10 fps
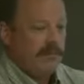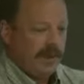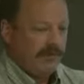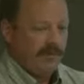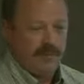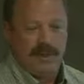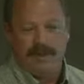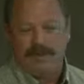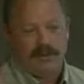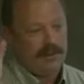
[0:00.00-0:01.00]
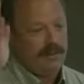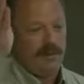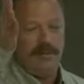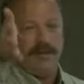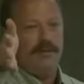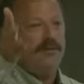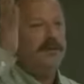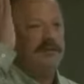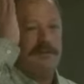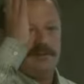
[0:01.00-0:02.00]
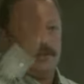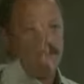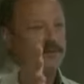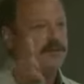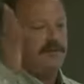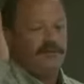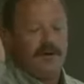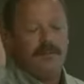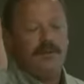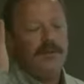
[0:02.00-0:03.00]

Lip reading: FME, it's like, I'm going to do this, set the server up.